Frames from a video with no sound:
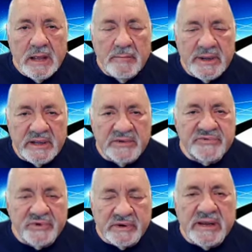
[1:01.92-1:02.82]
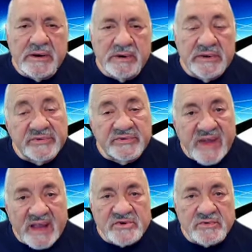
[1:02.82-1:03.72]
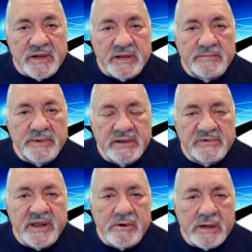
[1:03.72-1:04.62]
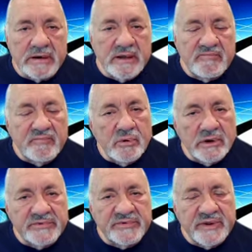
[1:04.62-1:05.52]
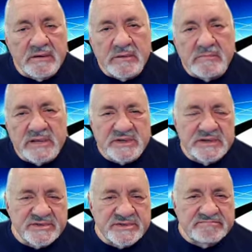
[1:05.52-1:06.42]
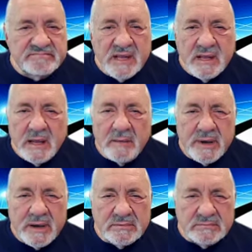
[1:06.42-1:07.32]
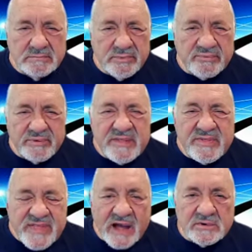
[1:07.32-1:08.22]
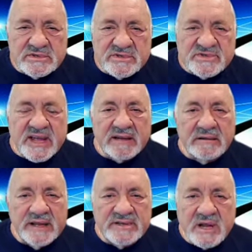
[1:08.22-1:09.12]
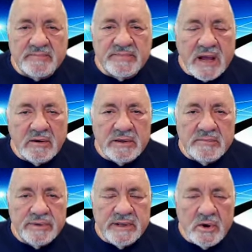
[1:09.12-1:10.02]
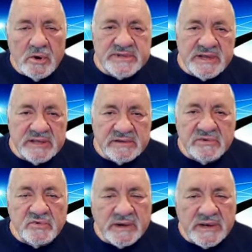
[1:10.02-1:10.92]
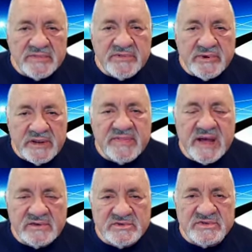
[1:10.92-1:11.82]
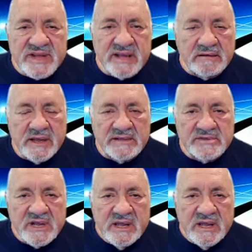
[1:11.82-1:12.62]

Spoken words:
because certain areas are saturated because there aren't enough ports. So Elon Musk has about 3,000 satellites up now. He hopes to get to 20 or 30,000 satellites.